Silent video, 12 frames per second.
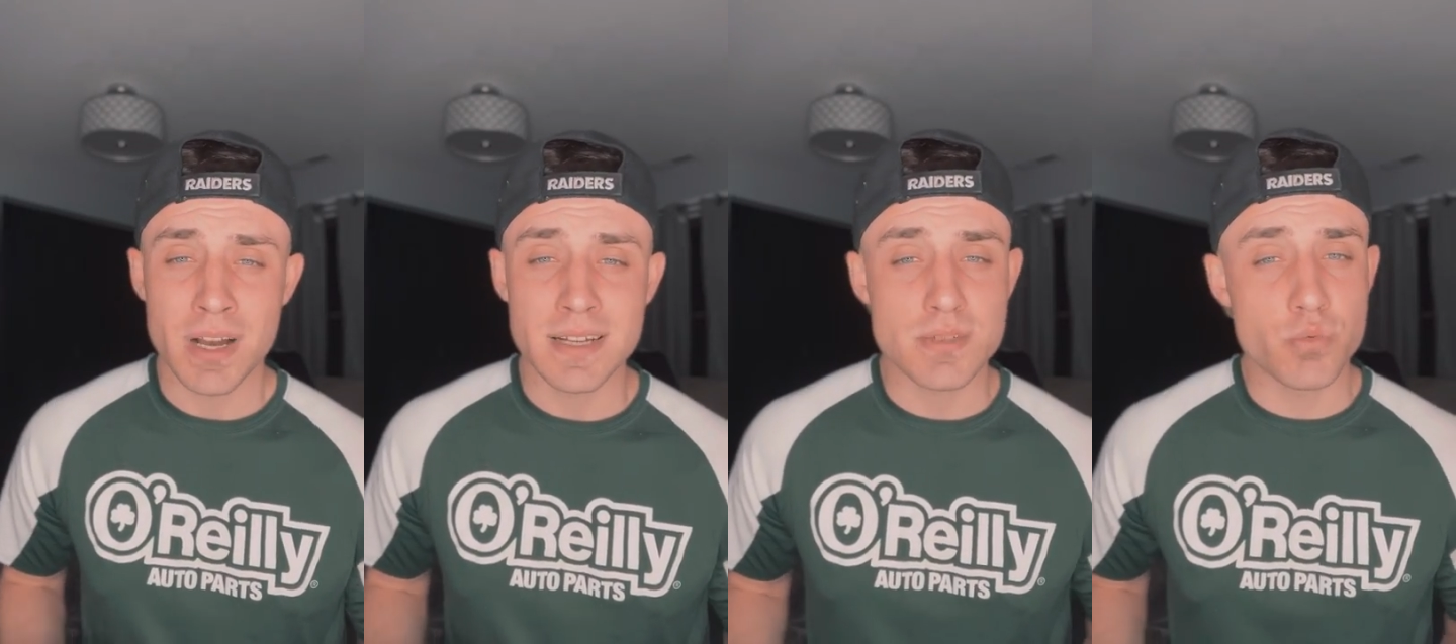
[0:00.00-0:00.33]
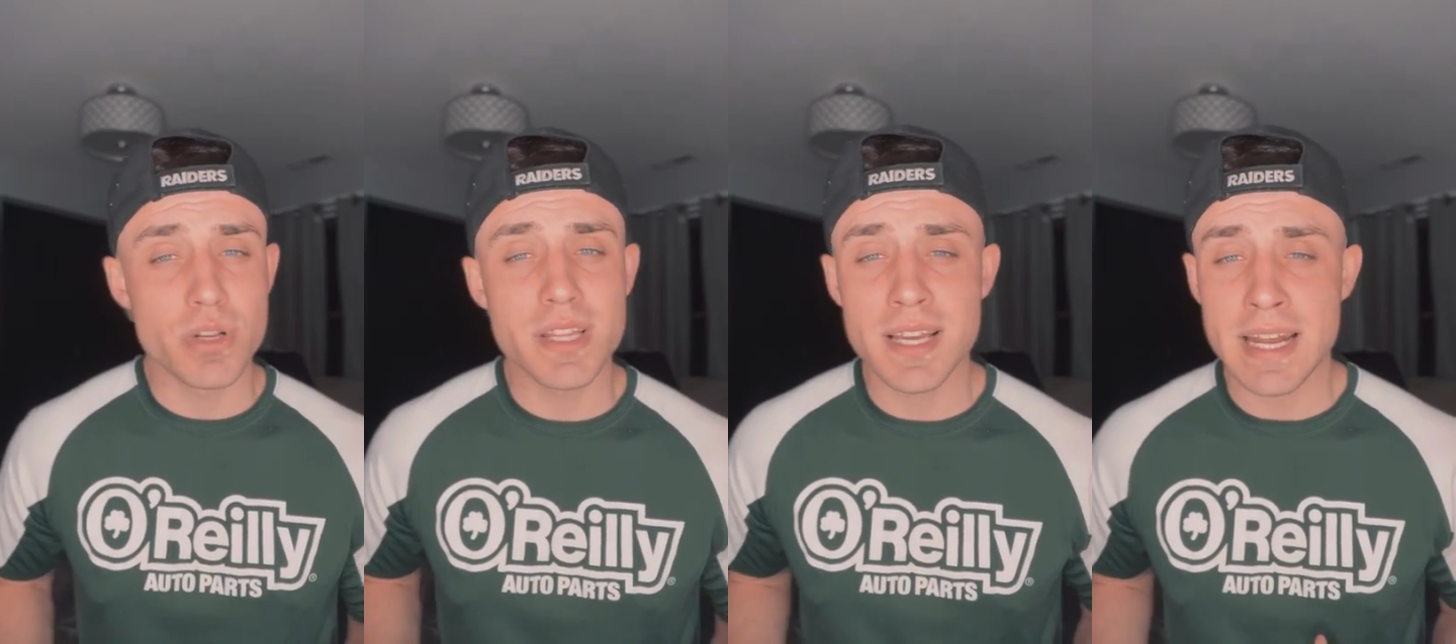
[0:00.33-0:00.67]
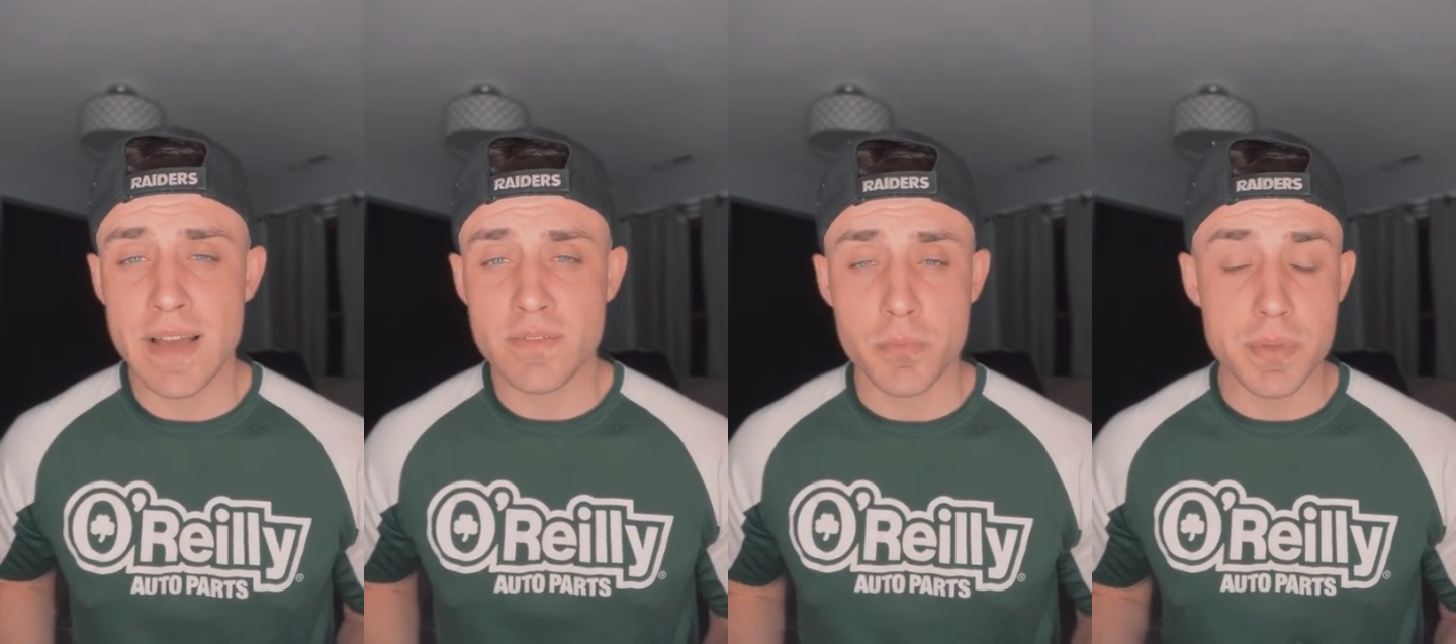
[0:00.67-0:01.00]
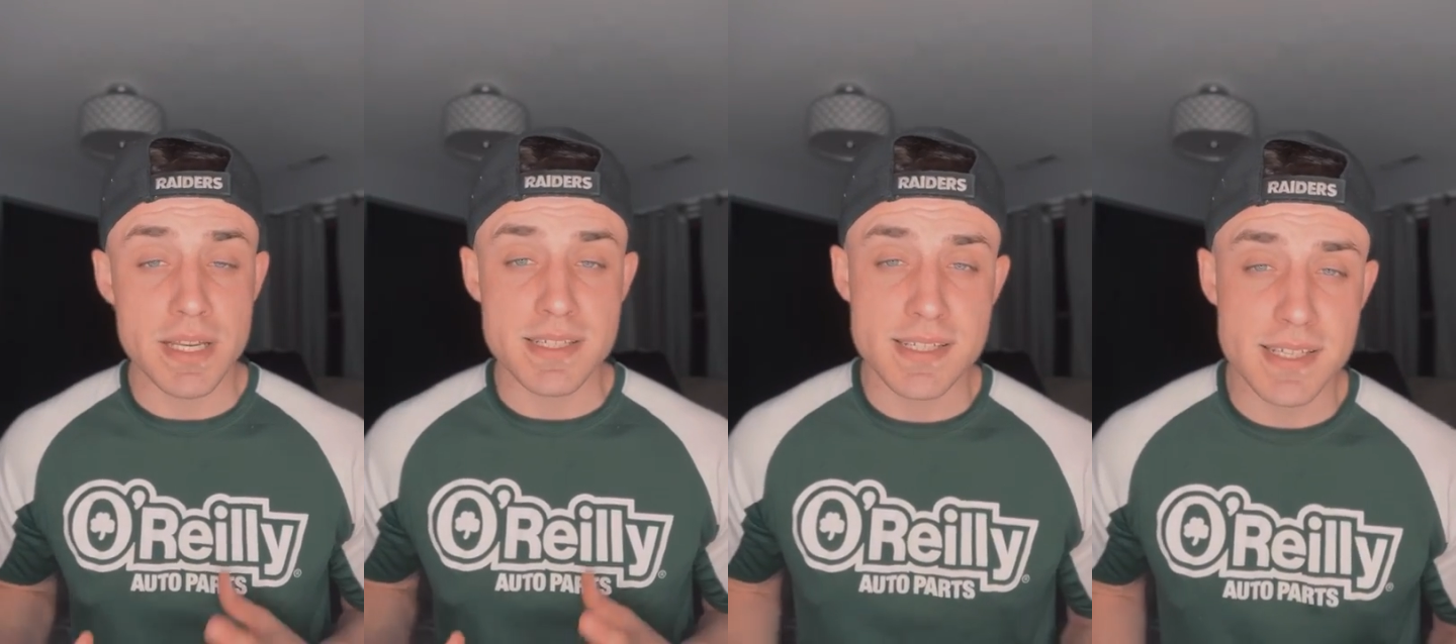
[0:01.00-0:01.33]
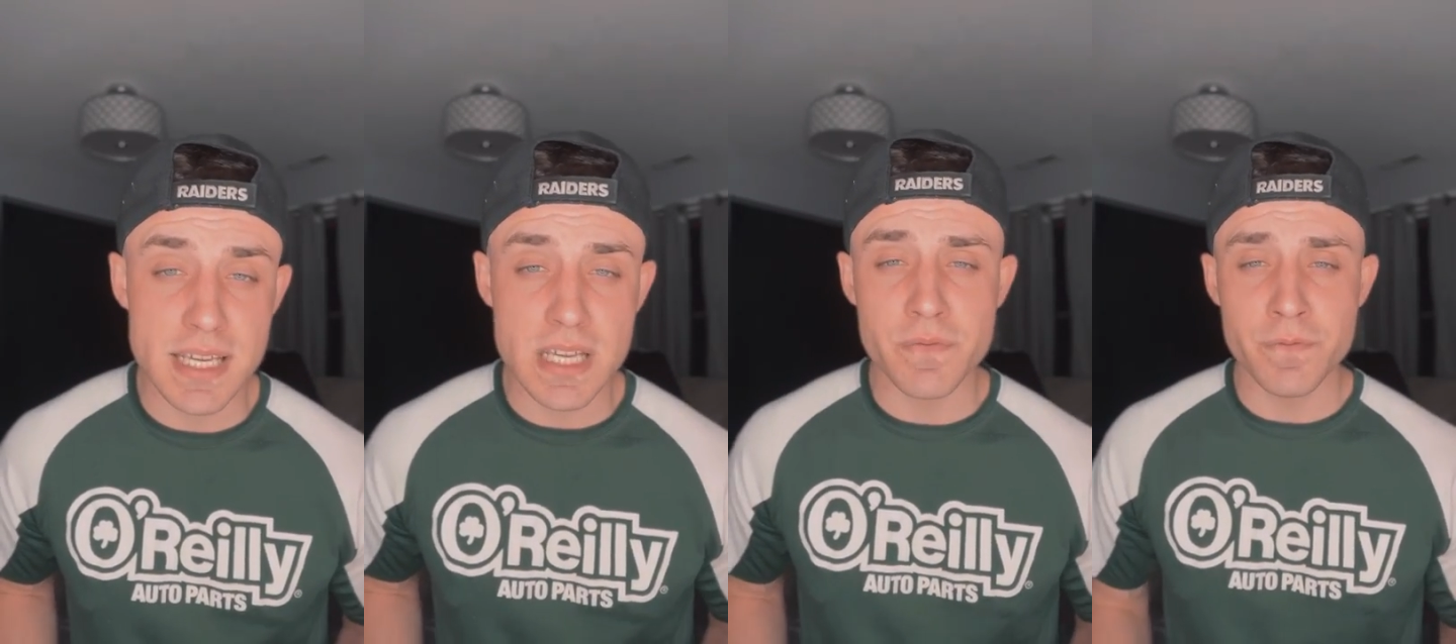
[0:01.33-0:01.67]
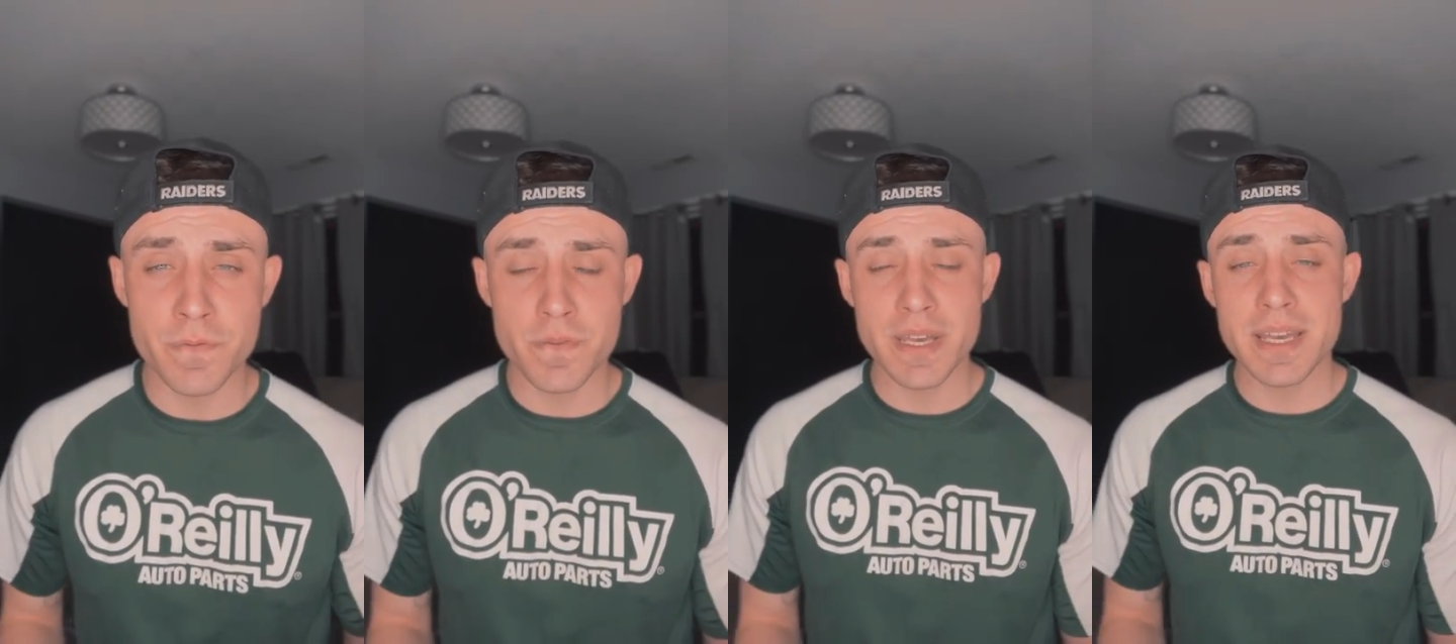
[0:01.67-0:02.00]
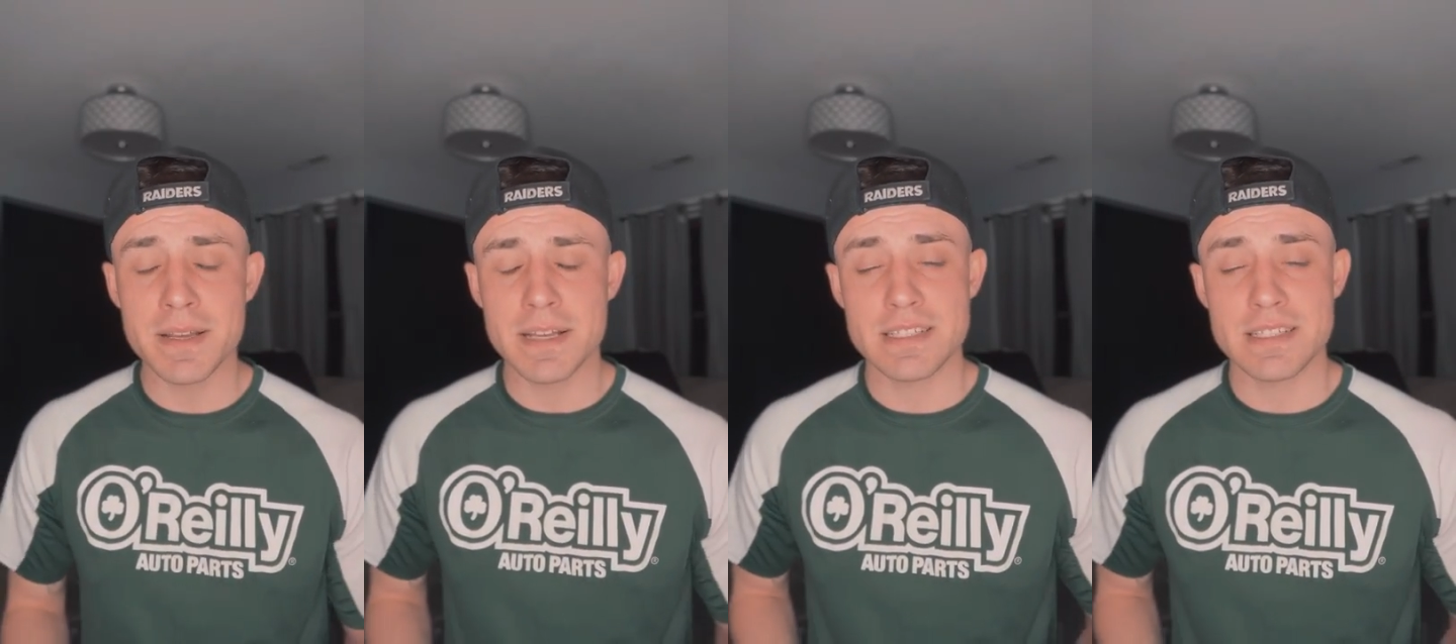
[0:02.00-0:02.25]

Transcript: it's really going to have to be a scheme fit.